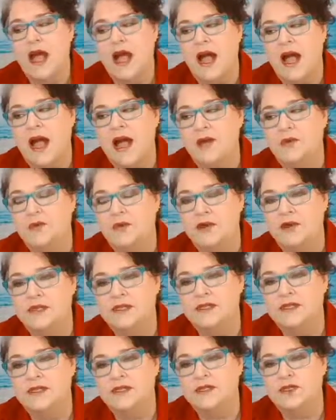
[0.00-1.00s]
I
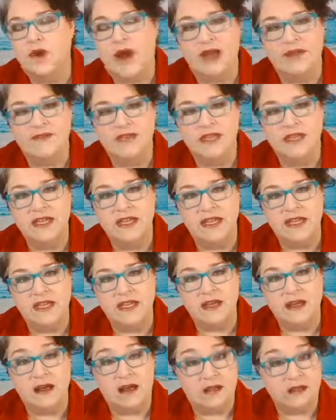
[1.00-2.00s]
was driving
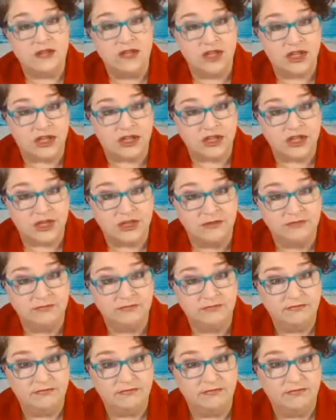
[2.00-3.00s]
in College Station,
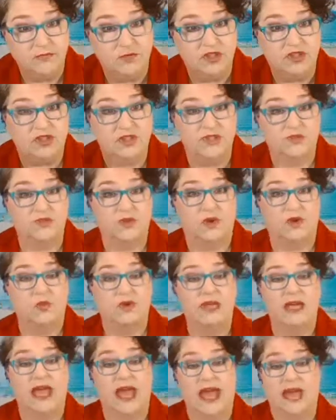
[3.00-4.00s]
which is where
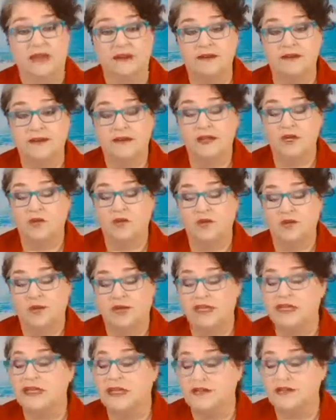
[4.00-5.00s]
we had
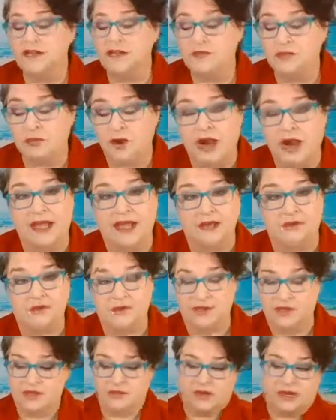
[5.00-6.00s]
lived in Bryan,
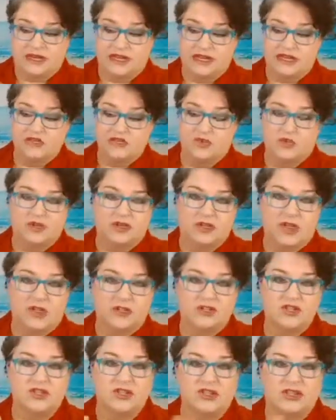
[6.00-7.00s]
which is right next door to
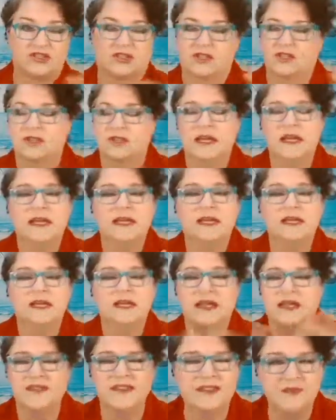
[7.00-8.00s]
College Station.
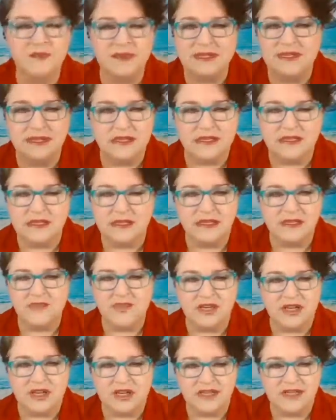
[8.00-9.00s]
None of this means anything if
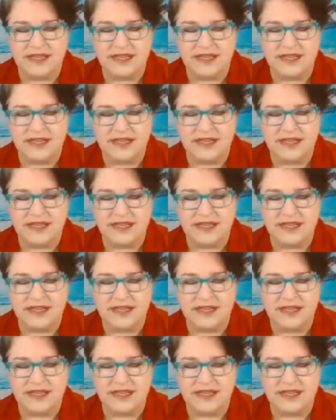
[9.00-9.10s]
you're not a